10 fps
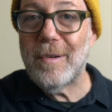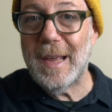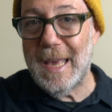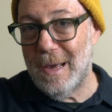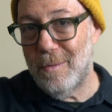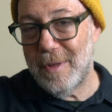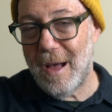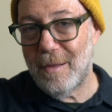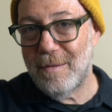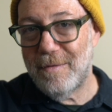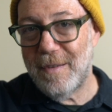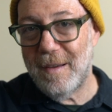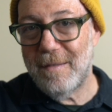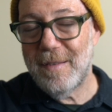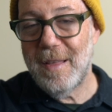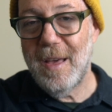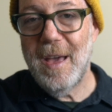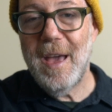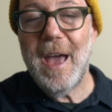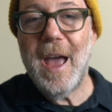E without the fifth,
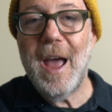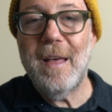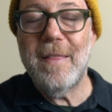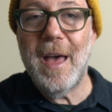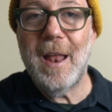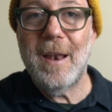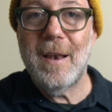and then